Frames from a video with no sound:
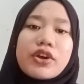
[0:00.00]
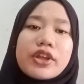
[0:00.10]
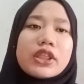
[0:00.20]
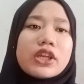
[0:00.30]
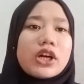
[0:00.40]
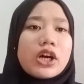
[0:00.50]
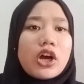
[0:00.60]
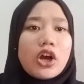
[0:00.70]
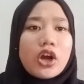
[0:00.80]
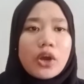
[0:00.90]
on
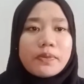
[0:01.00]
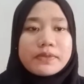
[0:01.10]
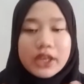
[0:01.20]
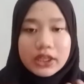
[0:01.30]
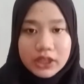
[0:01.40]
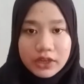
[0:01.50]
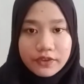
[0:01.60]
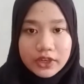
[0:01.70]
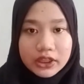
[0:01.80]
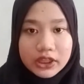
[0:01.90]
the objective
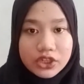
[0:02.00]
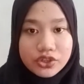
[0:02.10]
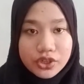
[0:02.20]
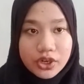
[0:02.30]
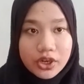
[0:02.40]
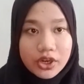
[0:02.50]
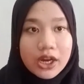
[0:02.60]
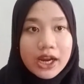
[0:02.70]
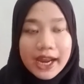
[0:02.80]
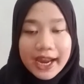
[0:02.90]
a teacher
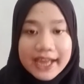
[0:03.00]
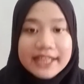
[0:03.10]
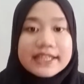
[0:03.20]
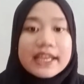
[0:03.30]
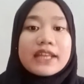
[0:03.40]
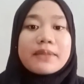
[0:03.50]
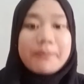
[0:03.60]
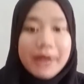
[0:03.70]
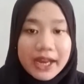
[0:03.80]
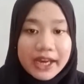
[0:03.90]
has in
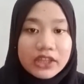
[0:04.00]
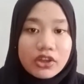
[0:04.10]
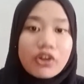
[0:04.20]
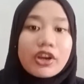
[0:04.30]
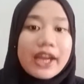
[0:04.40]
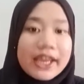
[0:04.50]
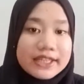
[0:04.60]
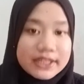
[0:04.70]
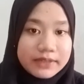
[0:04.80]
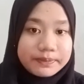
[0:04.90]
mind or
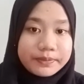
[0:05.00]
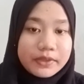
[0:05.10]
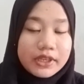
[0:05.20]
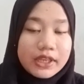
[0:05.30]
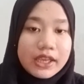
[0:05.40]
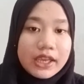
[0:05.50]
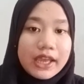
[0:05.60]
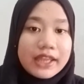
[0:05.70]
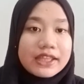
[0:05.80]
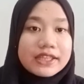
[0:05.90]
lesson.
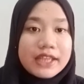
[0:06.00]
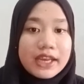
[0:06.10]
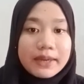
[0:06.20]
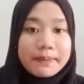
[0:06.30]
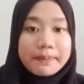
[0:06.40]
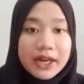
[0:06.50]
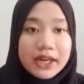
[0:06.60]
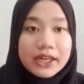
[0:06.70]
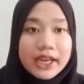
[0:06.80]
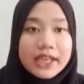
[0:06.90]
And the second
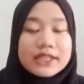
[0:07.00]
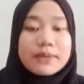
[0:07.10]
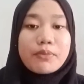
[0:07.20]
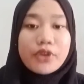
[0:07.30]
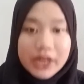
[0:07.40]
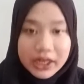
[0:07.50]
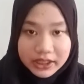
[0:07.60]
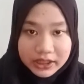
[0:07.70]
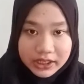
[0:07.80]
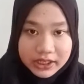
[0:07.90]
part is
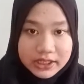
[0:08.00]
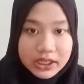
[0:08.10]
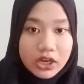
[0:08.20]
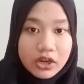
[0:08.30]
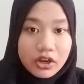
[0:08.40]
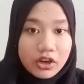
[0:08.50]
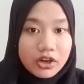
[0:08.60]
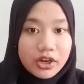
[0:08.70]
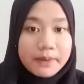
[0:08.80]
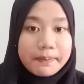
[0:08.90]
modalities
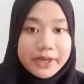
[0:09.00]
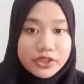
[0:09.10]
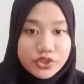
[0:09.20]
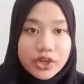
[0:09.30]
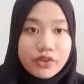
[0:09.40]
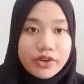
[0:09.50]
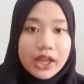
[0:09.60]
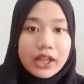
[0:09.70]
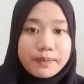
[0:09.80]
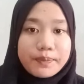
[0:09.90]
or
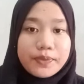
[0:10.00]
material.